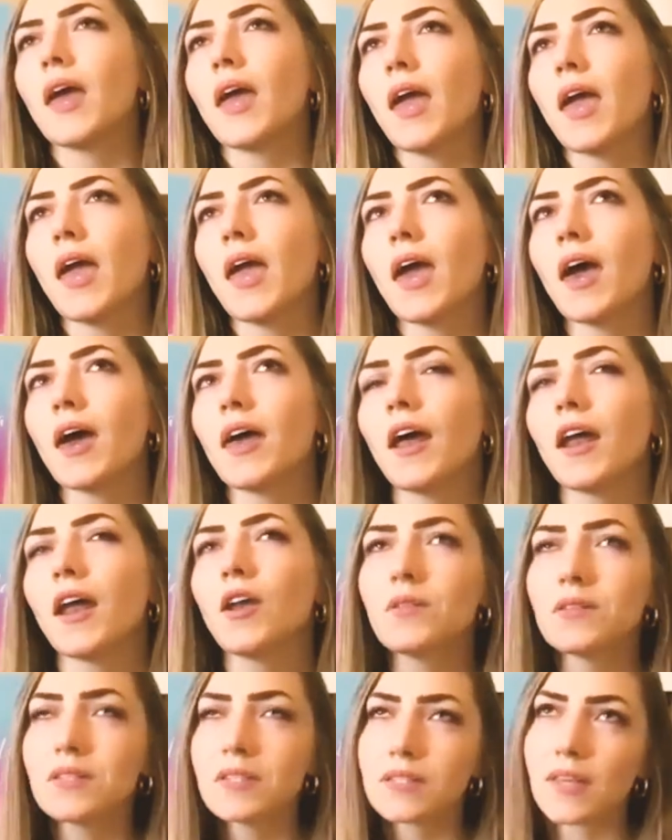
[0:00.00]
And I know
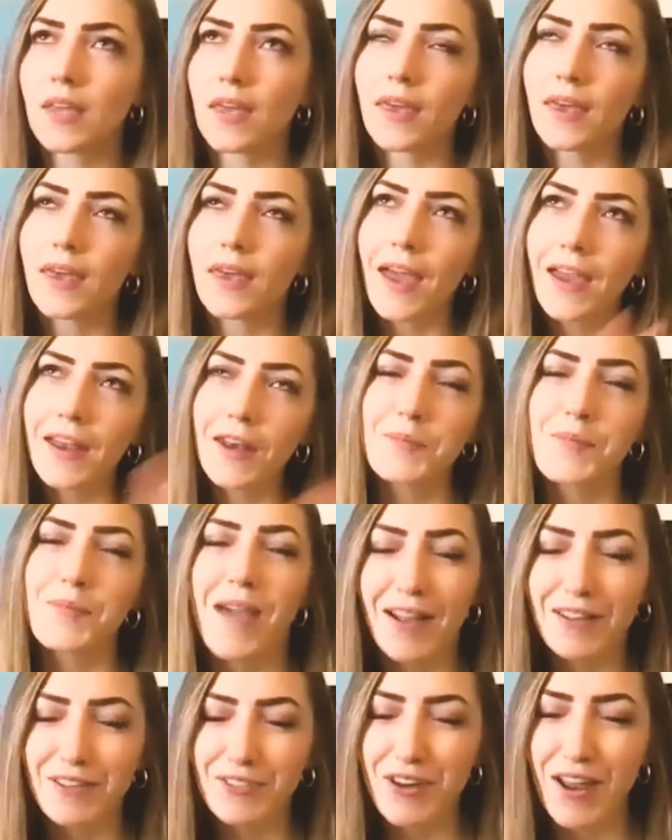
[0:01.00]
this is kind of
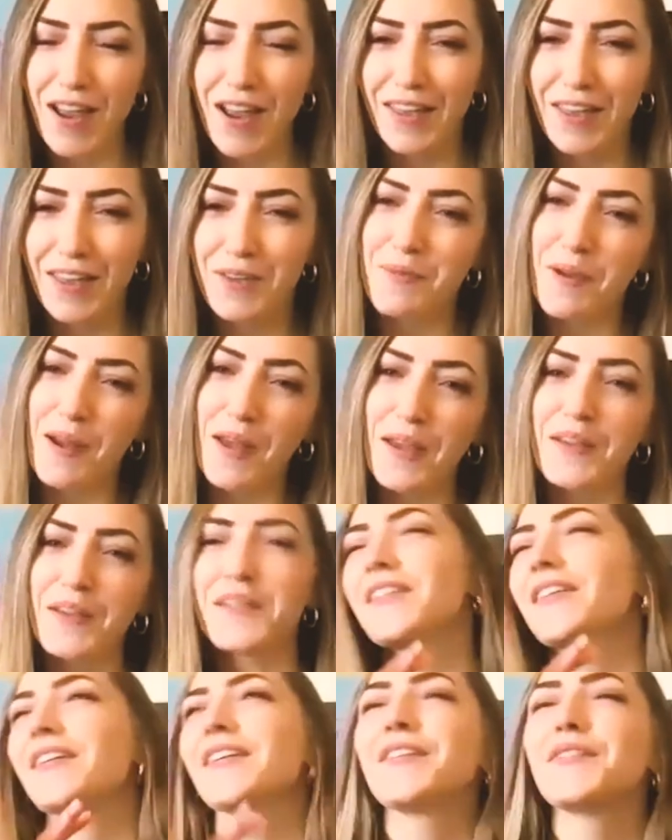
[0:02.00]
backtracking, probably
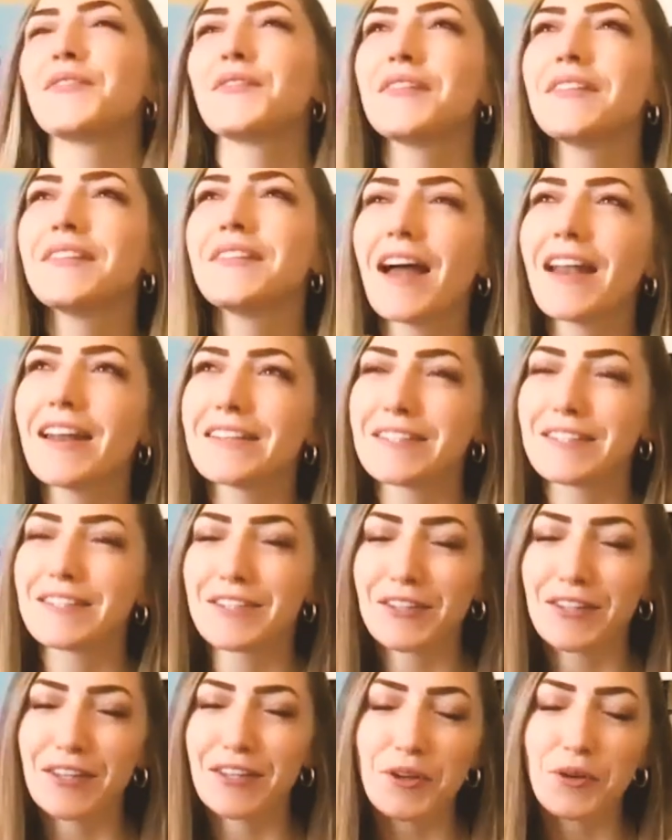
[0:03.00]
not
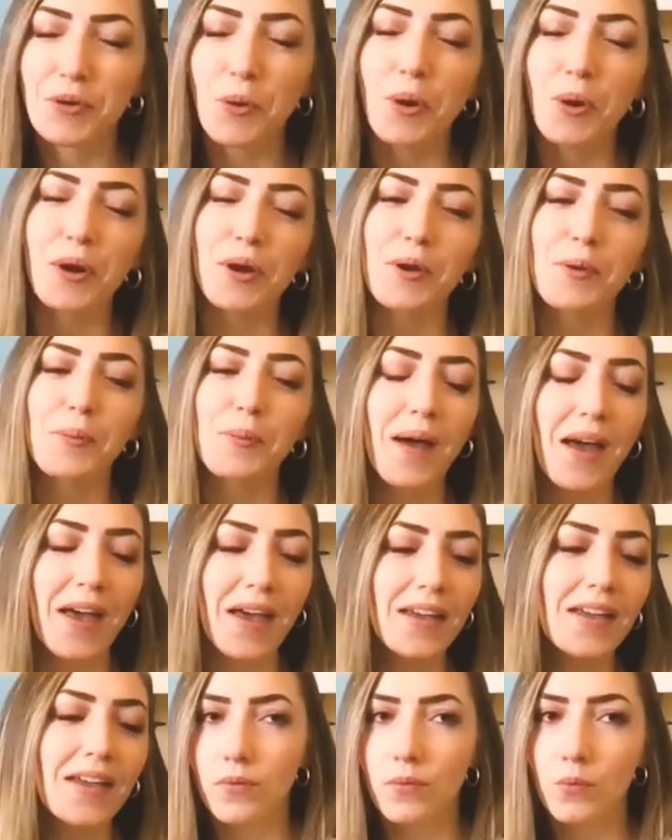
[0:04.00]
necessarily in order,
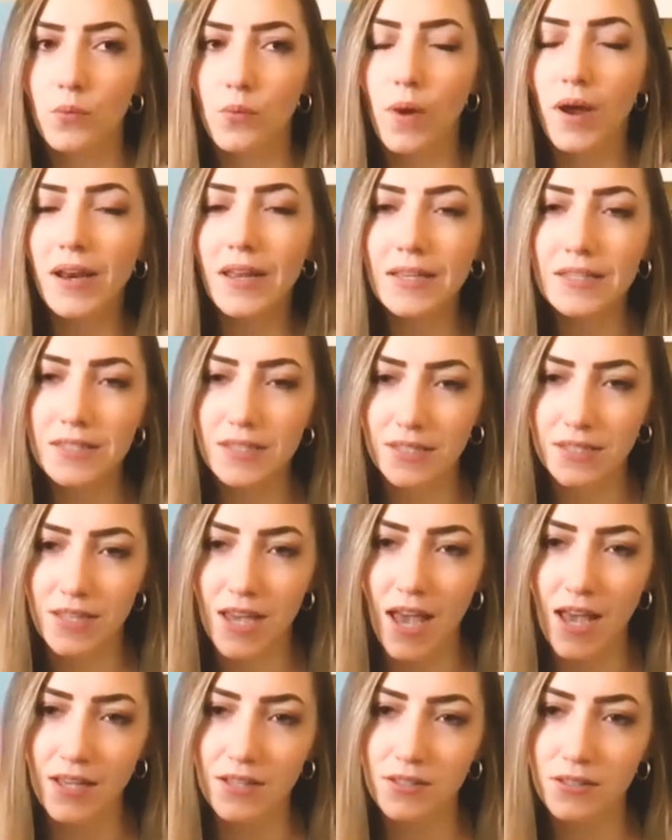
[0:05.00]
but what is the
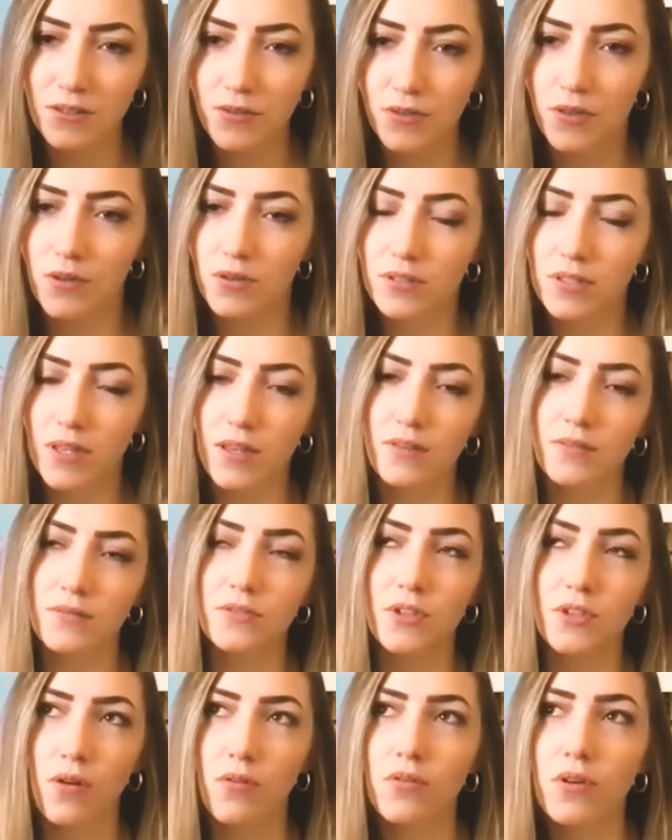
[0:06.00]
test for those that
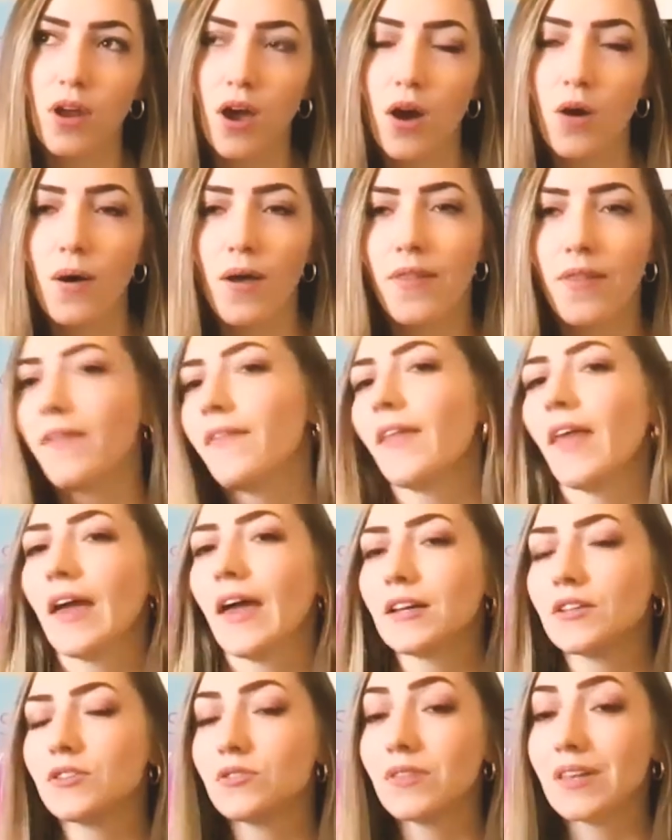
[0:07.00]
don't know? And then
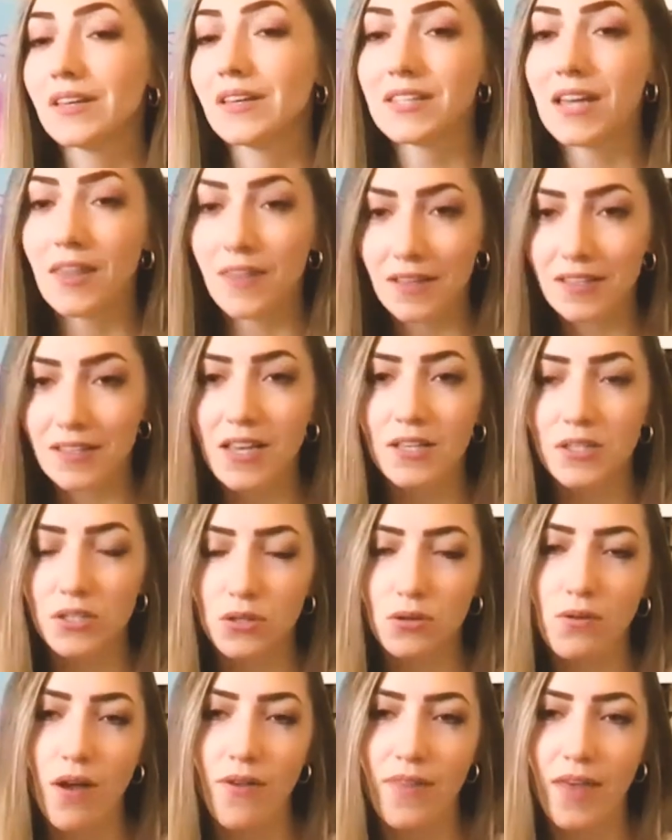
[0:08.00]
like, do they test
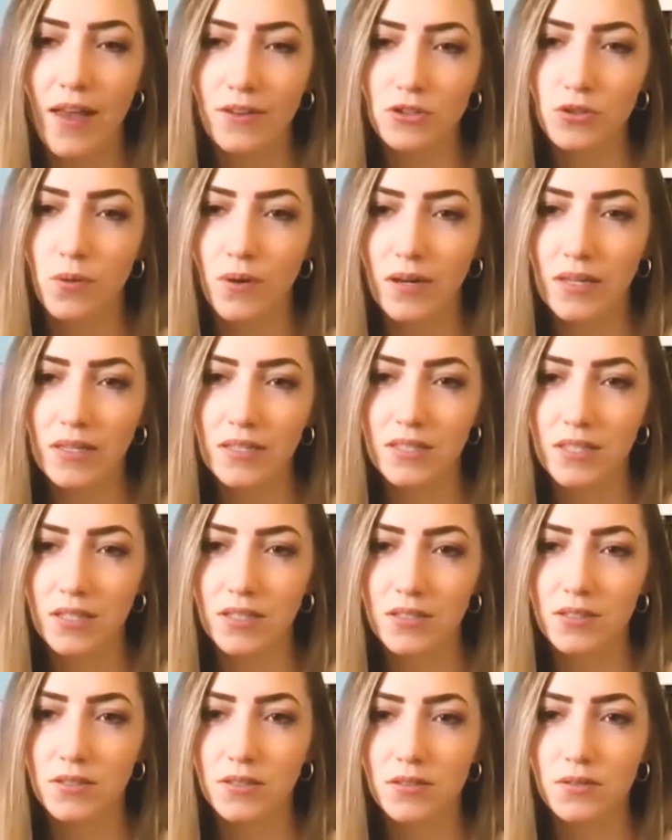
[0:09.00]
you around that
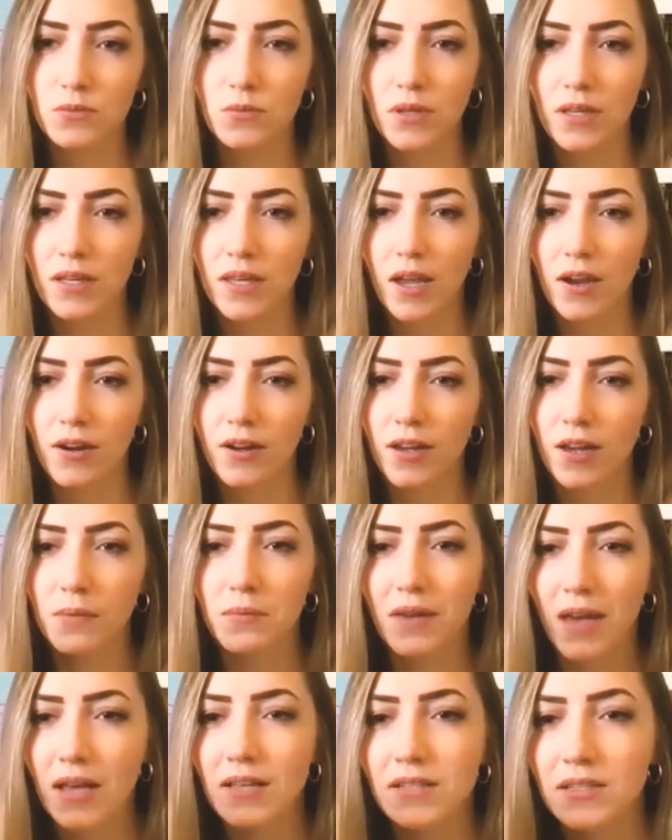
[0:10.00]
26-week area, I'm
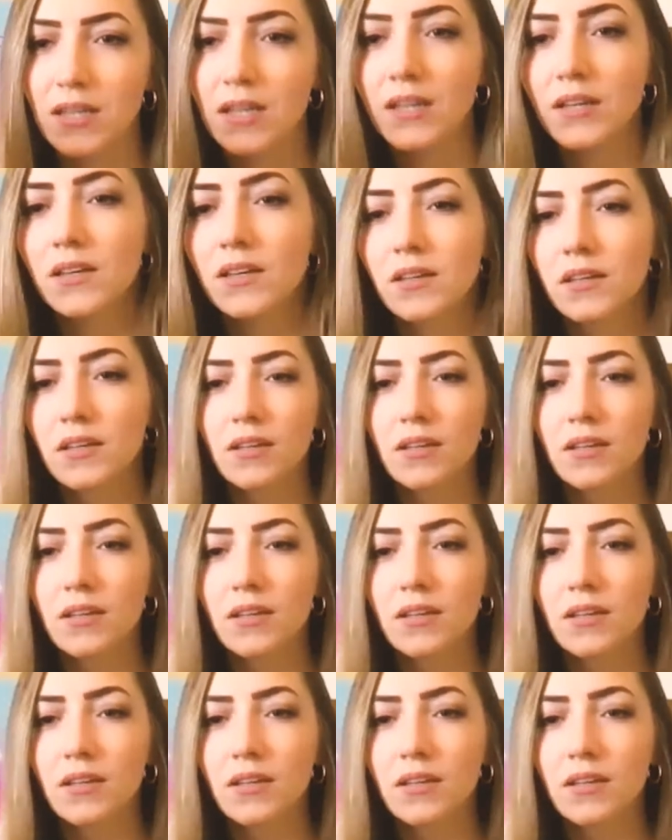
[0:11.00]
guessing?